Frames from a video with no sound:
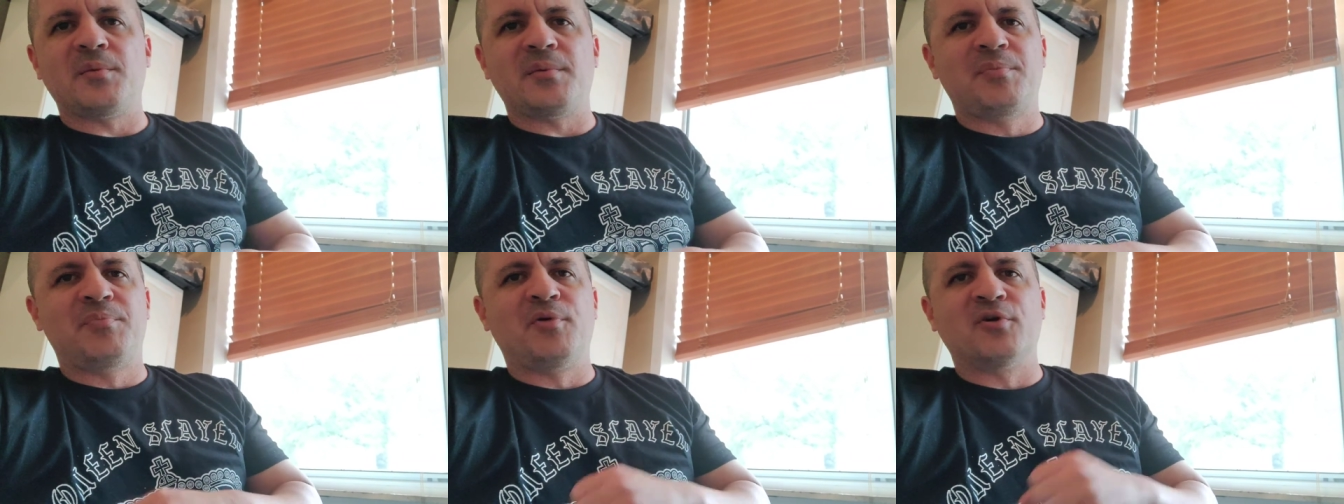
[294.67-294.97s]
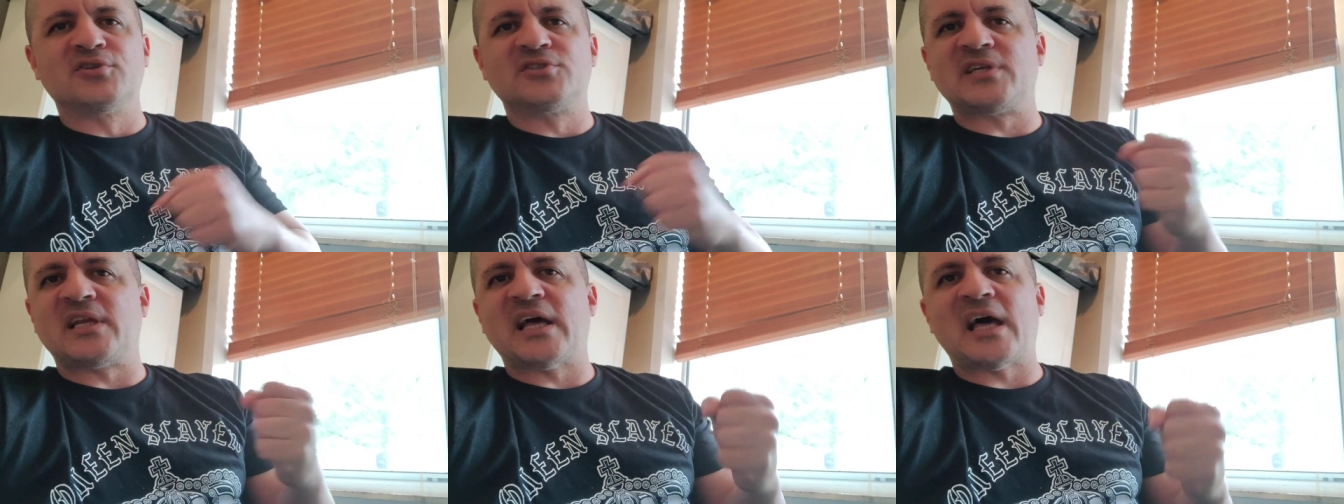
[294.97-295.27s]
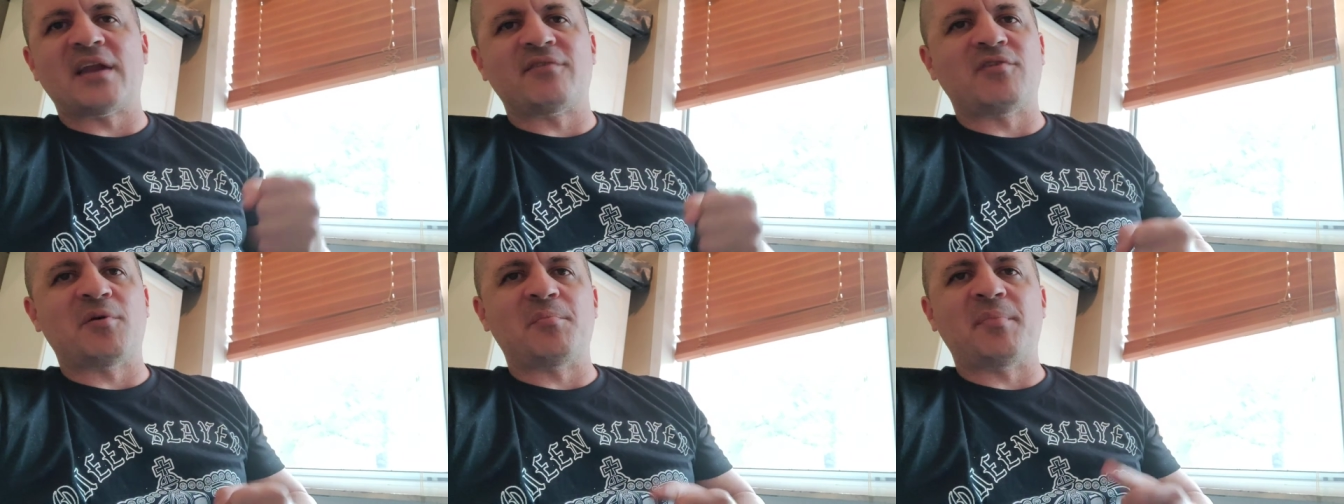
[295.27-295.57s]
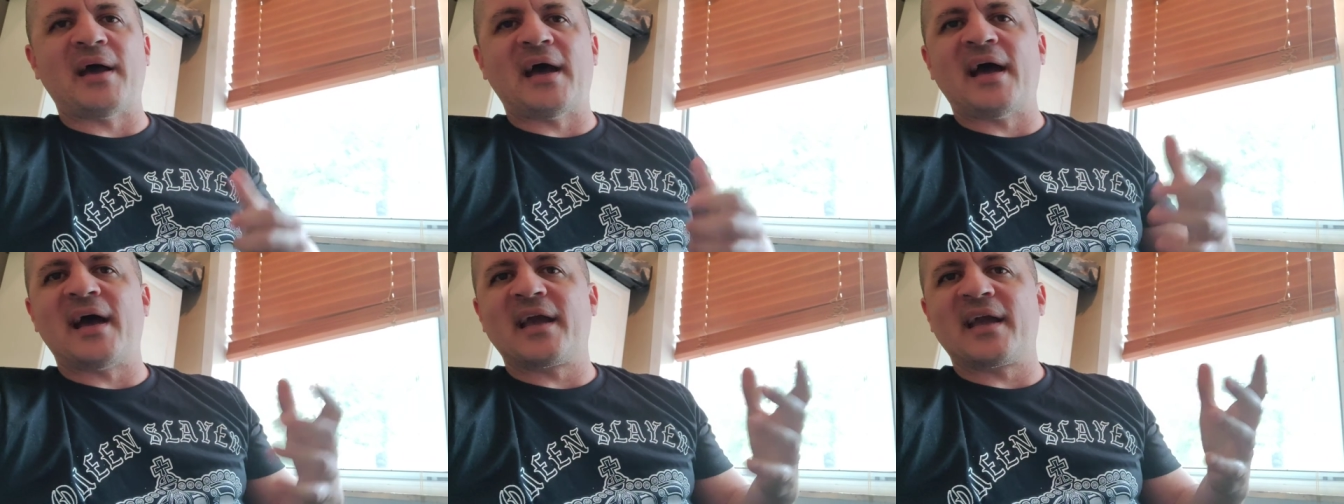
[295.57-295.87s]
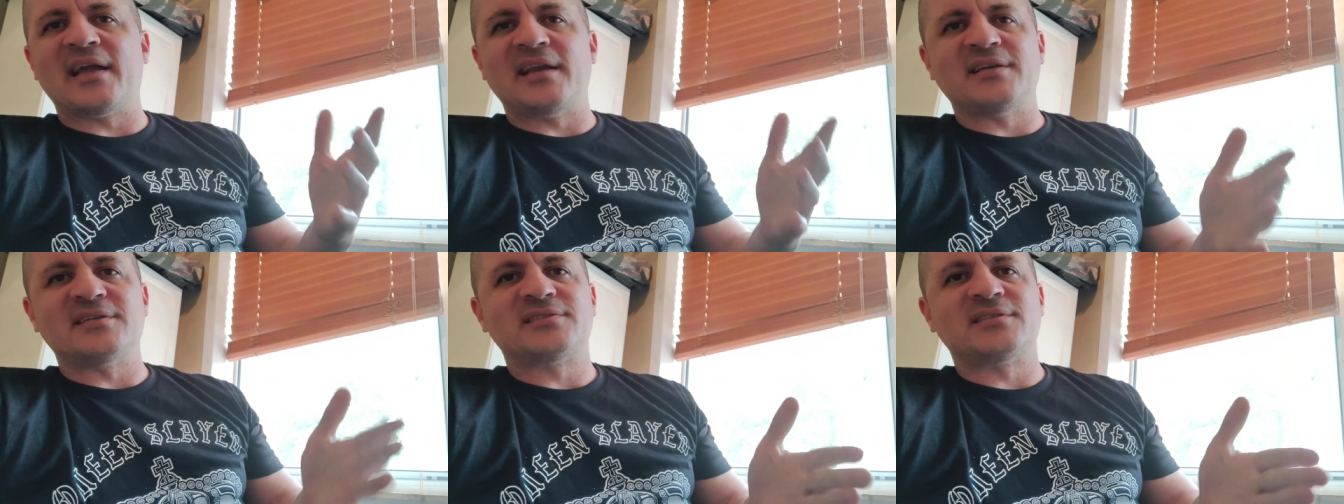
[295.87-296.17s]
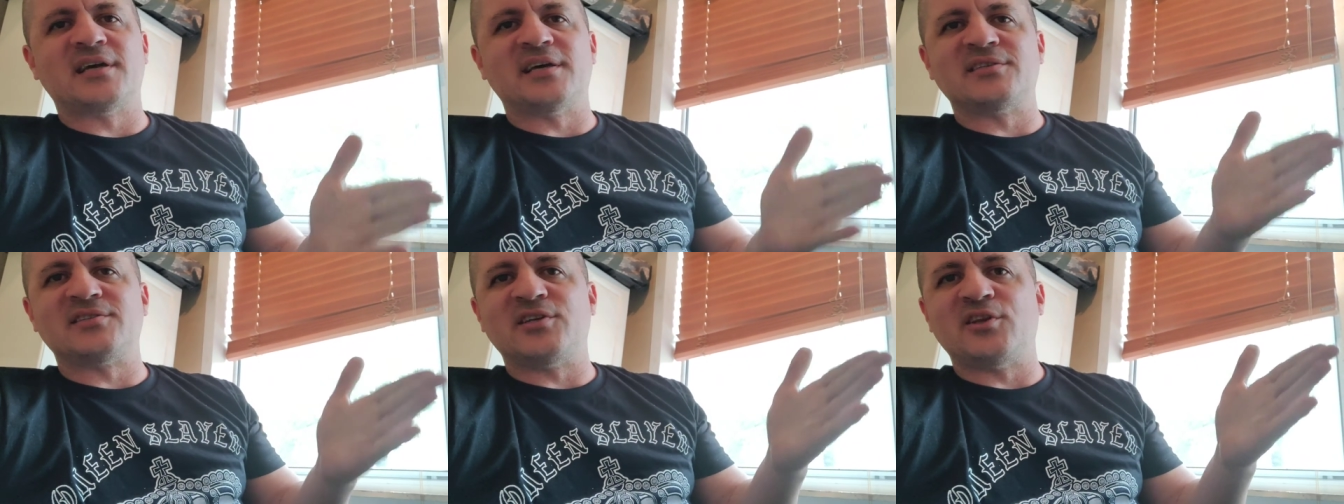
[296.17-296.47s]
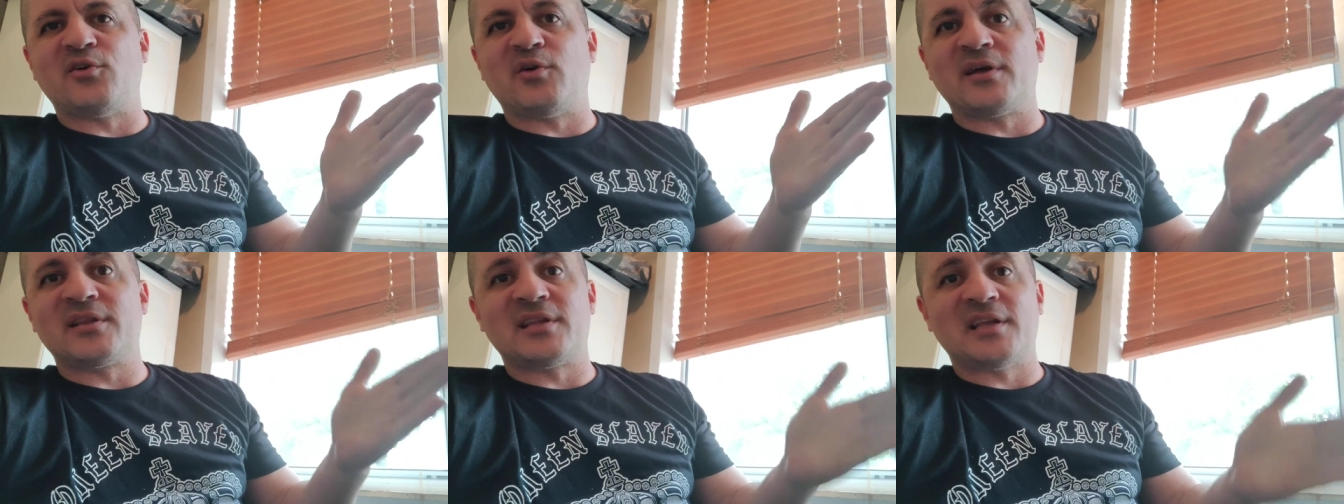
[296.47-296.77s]
he pulls it out of a bag and he says,
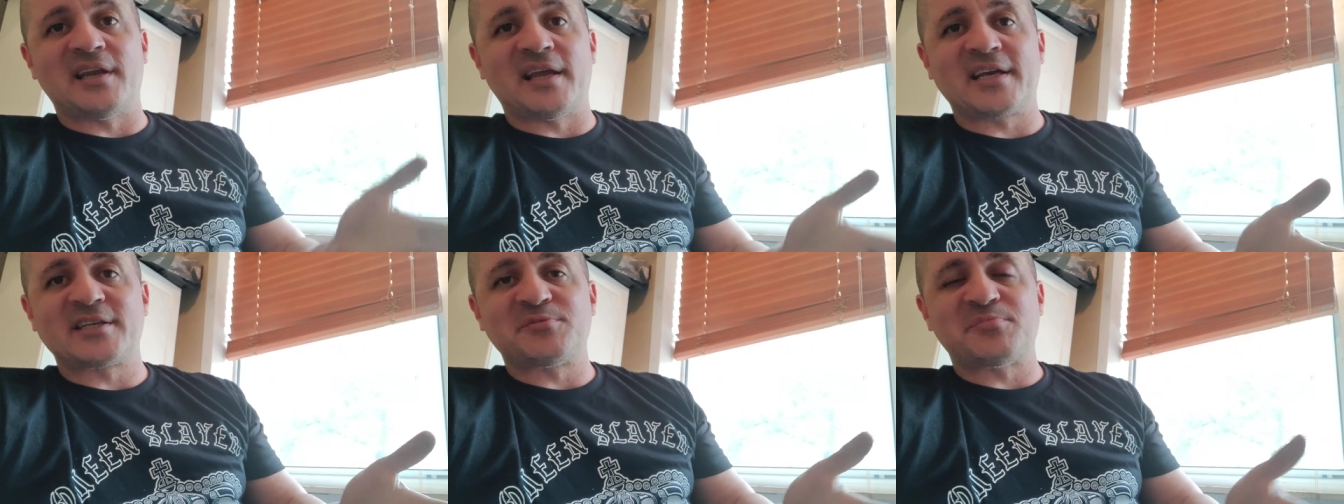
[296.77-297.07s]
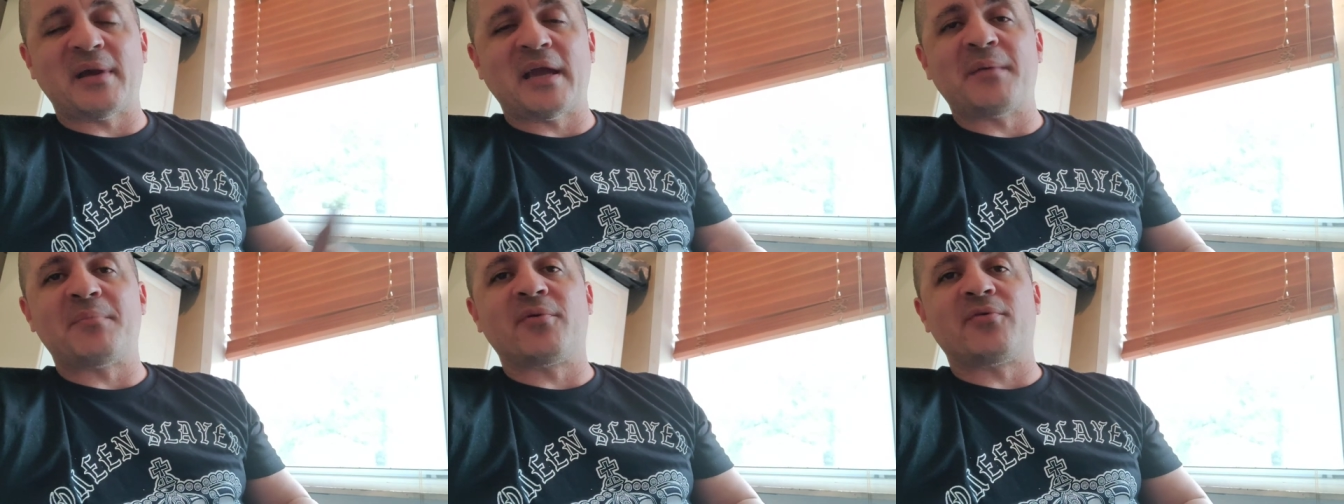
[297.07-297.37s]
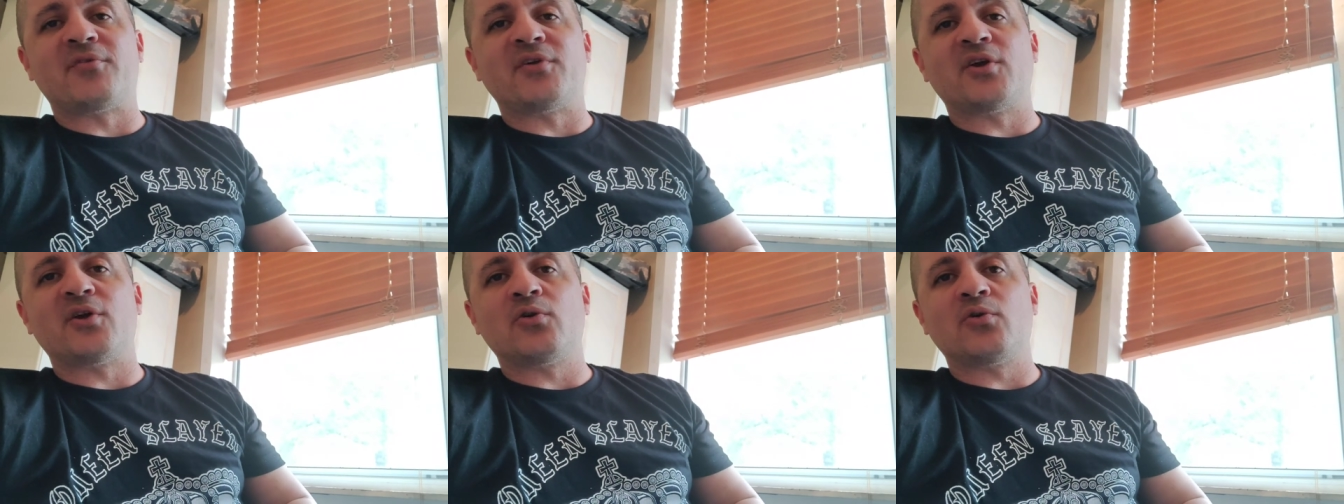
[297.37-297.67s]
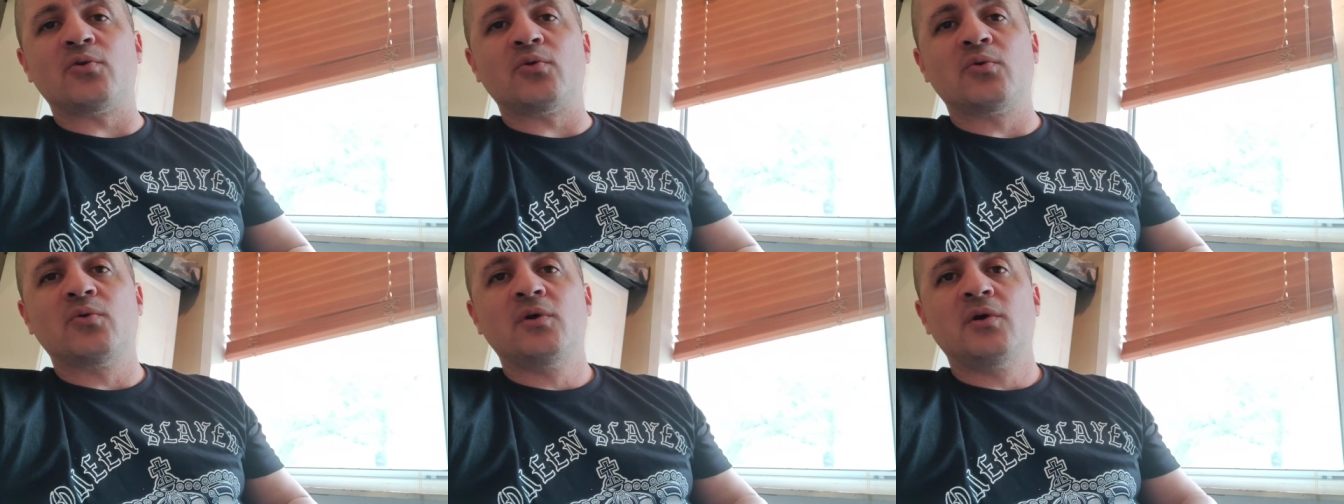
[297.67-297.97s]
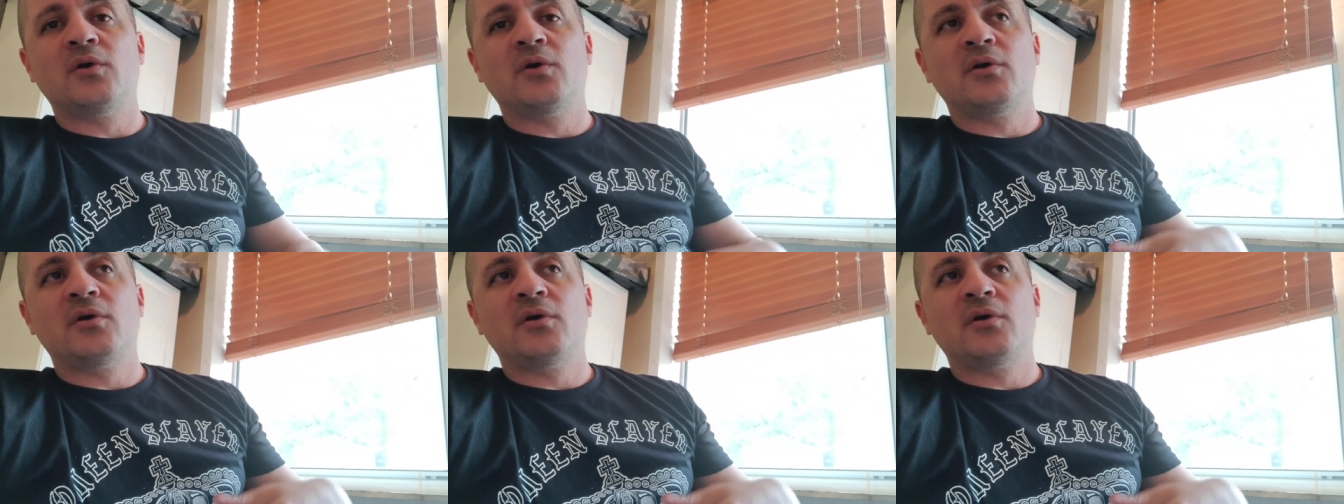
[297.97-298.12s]
you know, at the next pay per view,